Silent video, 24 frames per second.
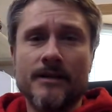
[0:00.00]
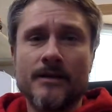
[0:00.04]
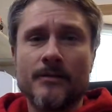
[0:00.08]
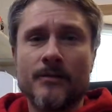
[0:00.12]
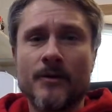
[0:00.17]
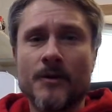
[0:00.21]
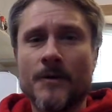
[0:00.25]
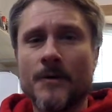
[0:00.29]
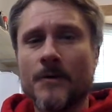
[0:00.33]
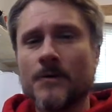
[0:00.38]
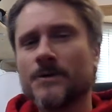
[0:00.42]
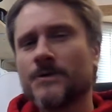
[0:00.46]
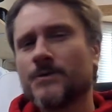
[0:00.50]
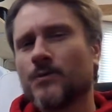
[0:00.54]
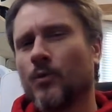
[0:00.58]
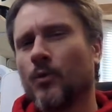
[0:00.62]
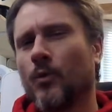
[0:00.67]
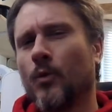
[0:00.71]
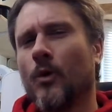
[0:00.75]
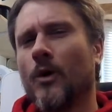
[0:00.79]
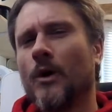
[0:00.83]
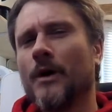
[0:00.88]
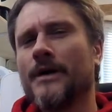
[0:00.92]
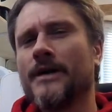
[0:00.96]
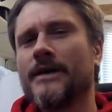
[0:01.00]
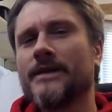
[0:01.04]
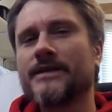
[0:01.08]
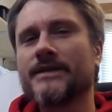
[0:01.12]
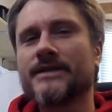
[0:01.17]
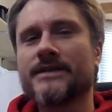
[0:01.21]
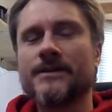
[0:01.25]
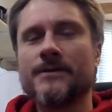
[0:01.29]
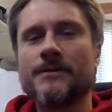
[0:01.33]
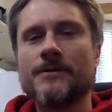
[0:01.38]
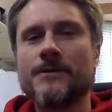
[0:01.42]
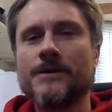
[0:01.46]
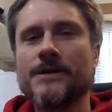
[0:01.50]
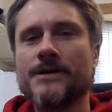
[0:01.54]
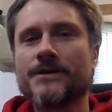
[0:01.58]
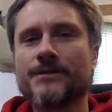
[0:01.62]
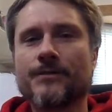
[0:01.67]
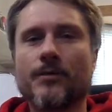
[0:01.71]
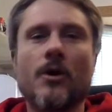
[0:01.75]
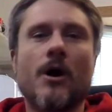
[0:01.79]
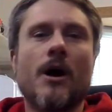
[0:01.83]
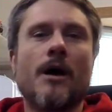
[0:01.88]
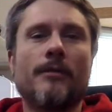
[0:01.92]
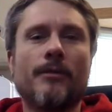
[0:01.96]
but there is one serious
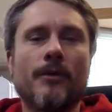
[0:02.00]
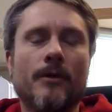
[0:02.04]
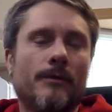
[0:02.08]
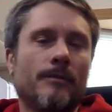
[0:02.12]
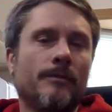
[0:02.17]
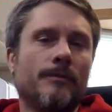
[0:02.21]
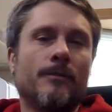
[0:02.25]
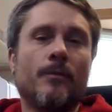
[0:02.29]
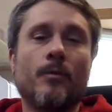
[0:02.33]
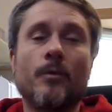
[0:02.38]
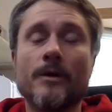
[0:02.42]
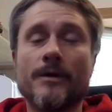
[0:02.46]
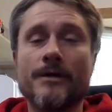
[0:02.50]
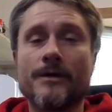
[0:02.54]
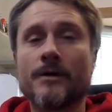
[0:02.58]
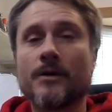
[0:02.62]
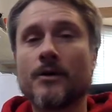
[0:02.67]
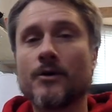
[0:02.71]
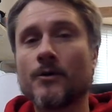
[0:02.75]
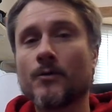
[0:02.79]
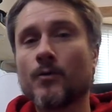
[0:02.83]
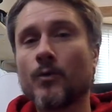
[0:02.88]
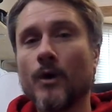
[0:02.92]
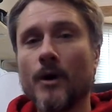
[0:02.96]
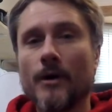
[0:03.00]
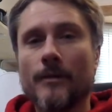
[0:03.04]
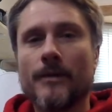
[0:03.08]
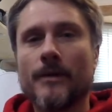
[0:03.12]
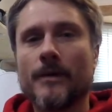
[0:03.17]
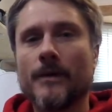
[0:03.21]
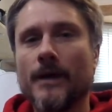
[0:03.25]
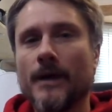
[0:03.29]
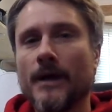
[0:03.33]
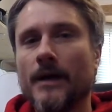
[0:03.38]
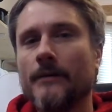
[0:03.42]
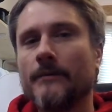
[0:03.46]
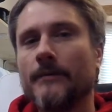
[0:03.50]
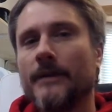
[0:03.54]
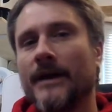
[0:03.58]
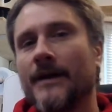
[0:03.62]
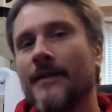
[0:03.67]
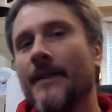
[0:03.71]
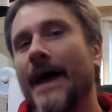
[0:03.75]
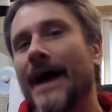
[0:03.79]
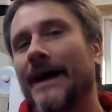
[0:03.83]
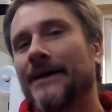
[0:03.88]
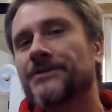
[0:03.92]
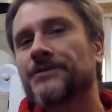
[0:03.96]
problem with a good whoop,
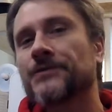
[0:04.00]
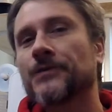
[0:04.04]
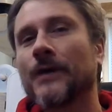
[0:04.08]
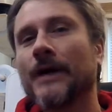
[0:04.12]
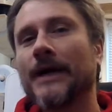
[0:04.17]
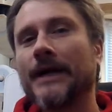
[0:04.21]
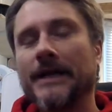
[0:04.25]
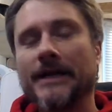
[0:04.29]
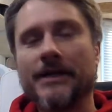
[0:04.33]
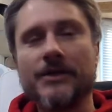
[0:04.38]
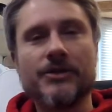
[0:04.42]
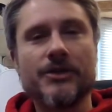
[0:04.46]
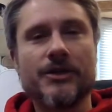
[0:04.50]
and that's range.